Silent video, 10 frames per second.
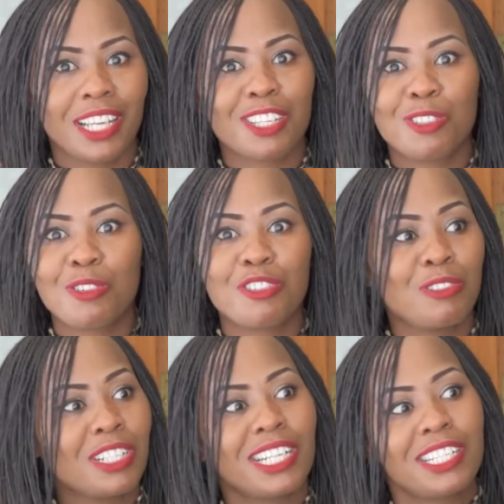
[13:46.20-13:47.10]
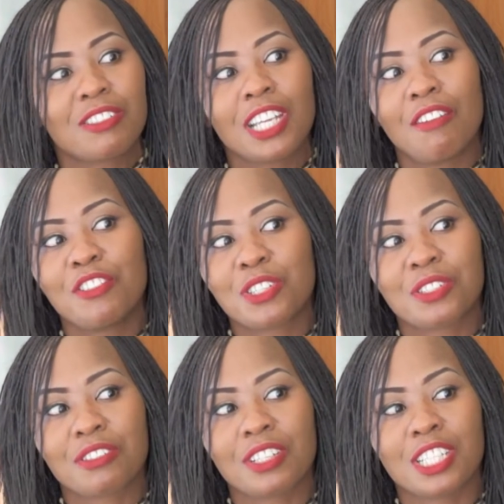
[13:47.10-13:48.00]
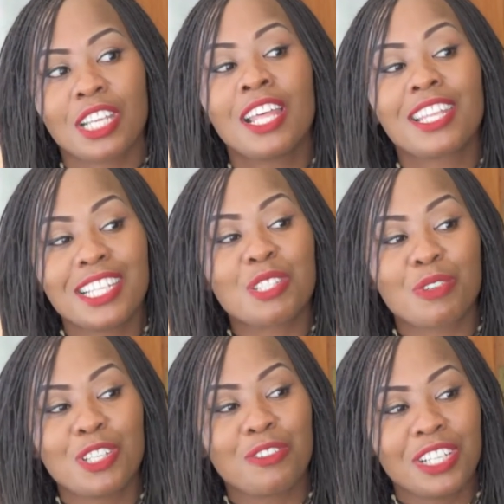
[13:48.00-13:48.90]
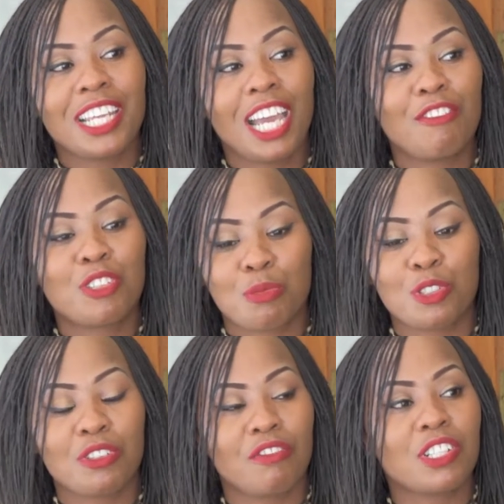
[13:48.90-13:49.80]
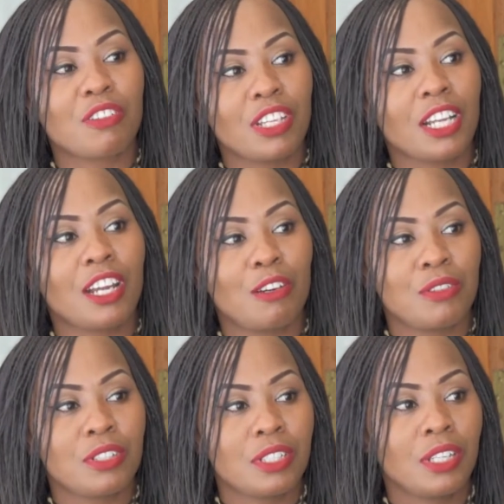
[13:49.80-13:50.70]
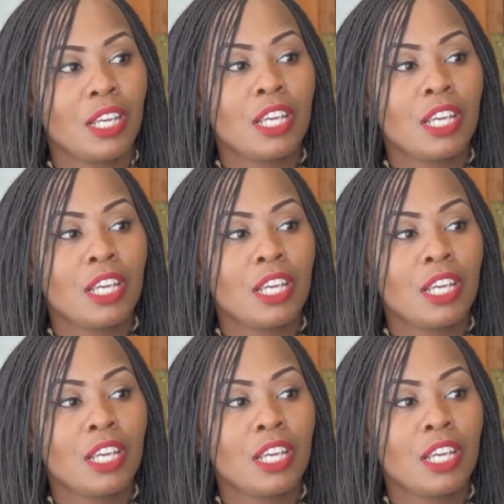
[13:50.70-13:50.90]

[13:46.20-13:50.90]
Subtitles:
at you like, you really don't have to do this. That is when you really have to put your feet on the ground.